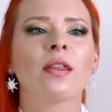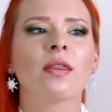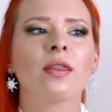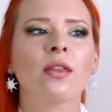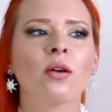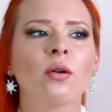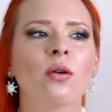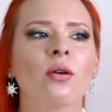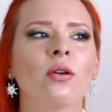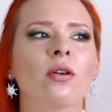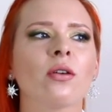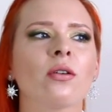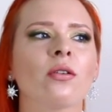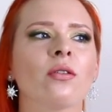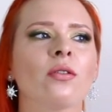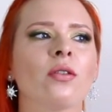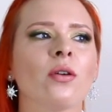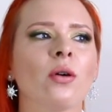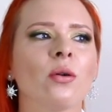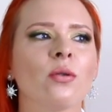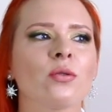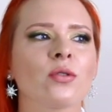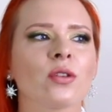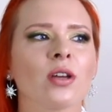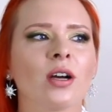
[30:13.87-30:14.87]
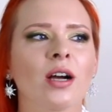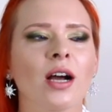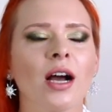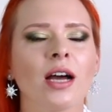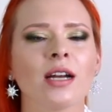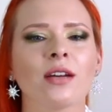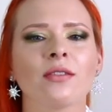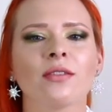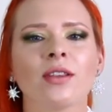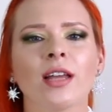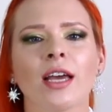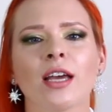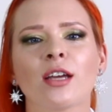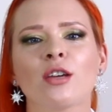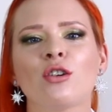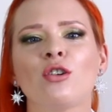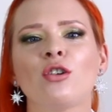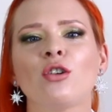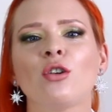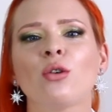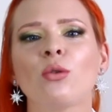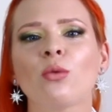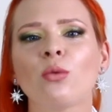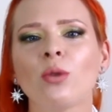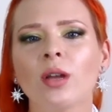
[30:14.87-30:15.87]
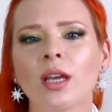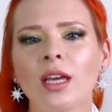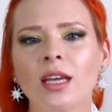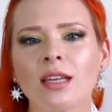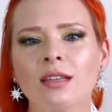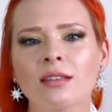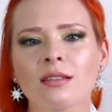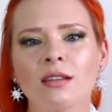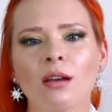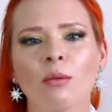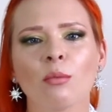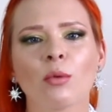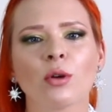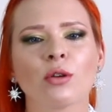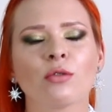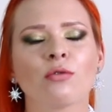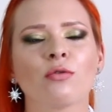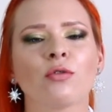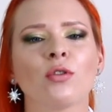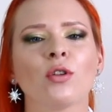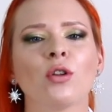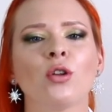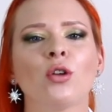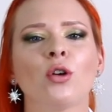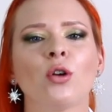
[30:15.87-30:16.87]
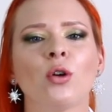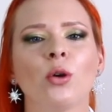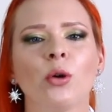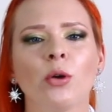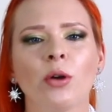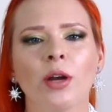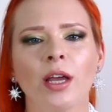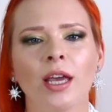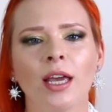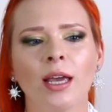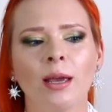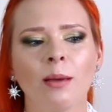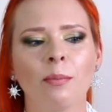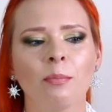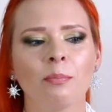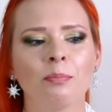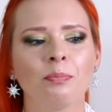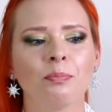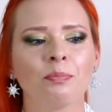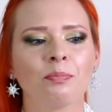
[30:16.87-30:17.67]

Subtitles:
Those are kind of like nudie, somewhat flirty,